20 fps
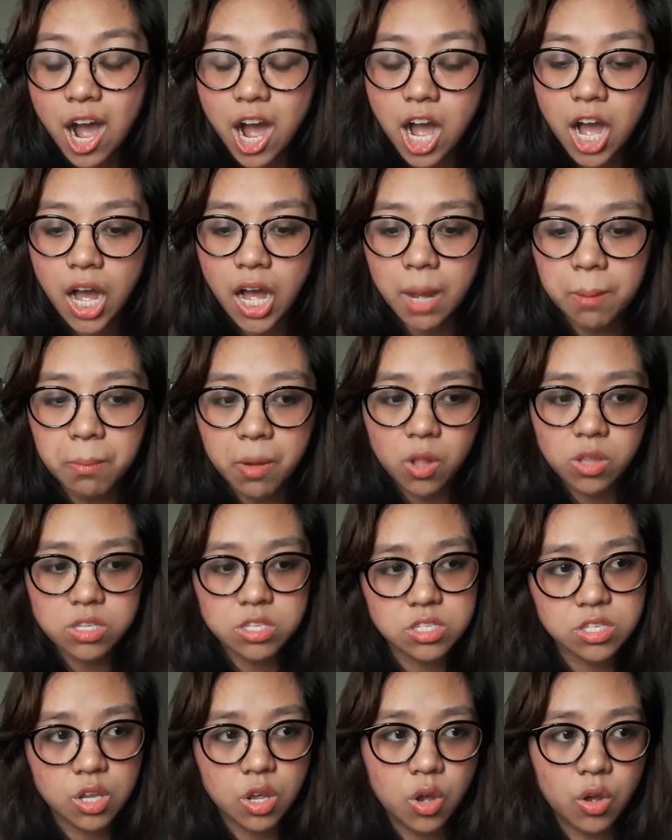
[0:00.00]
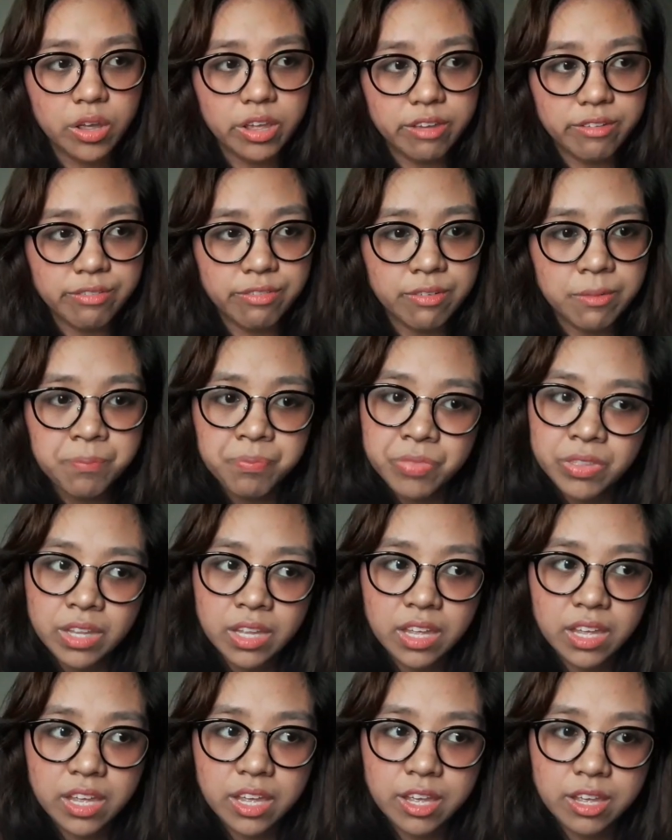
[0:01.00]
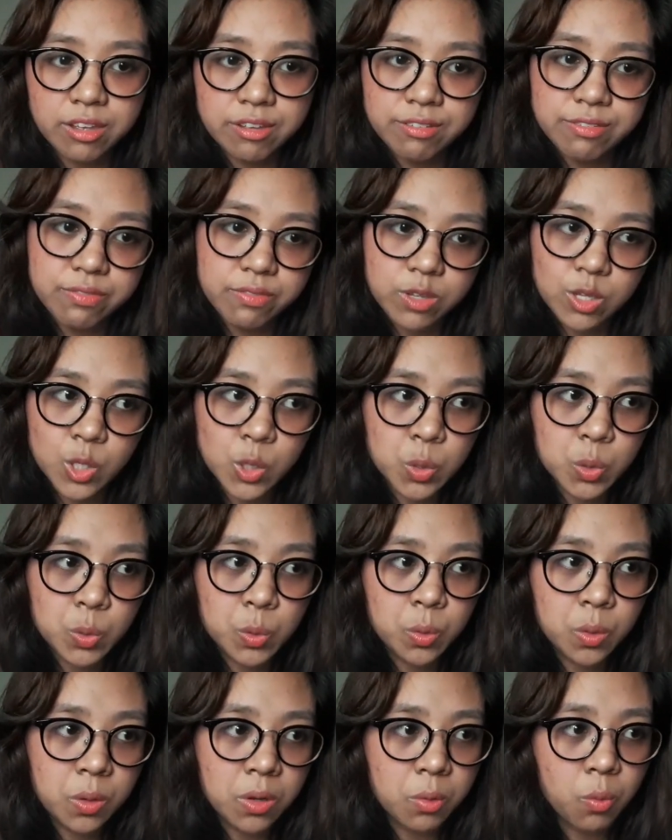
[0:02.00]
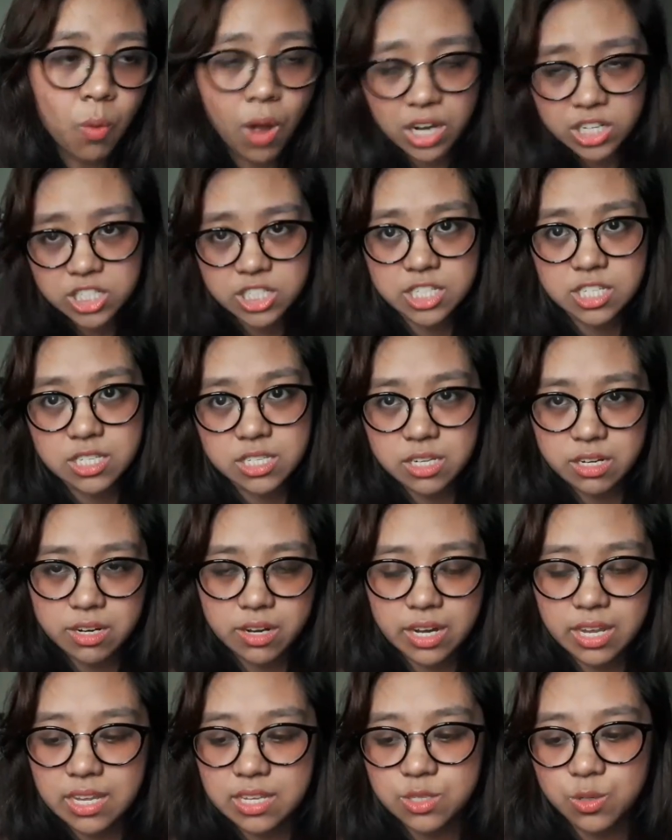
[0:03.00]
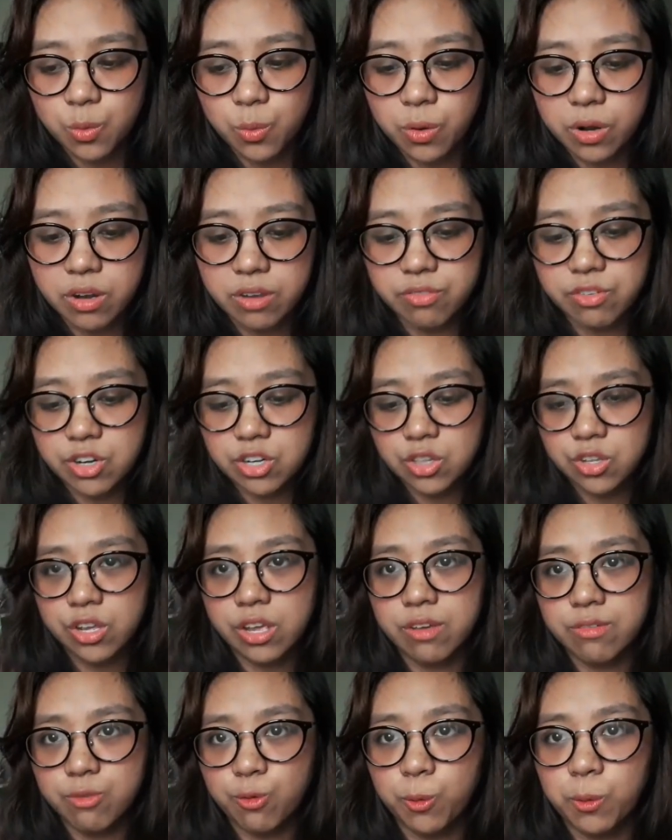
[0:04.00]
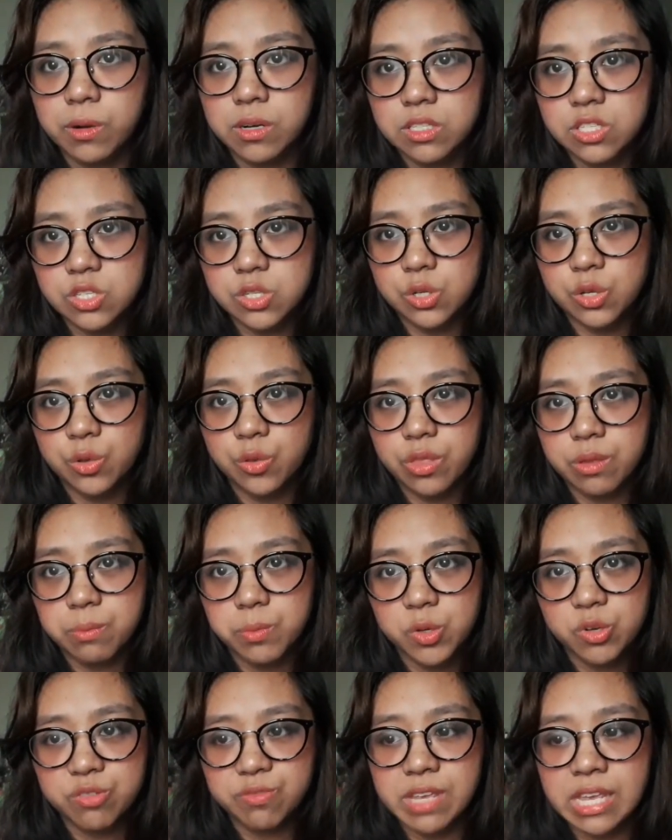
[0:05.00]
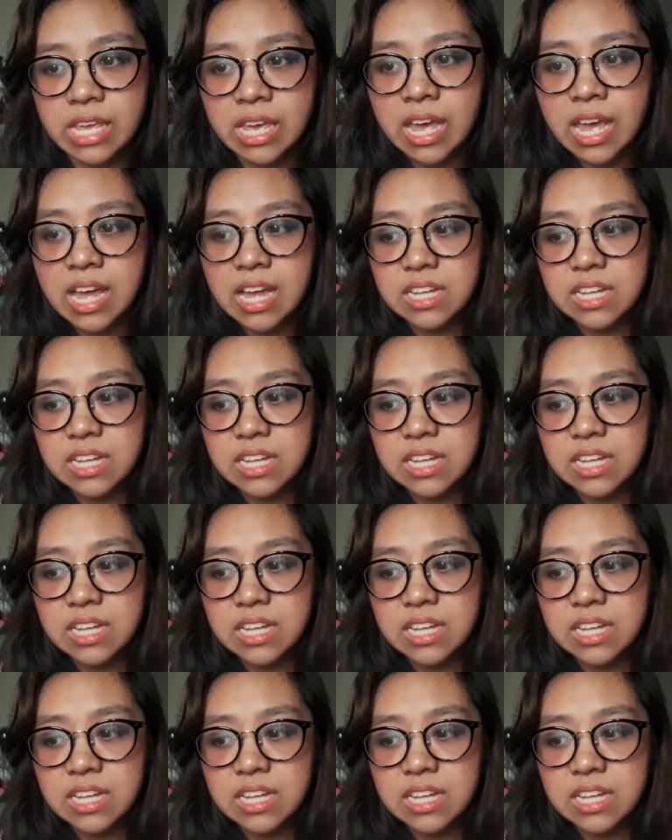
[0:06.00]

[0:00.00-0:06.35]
Also, if you watch the series or if you're looking forward to the movie,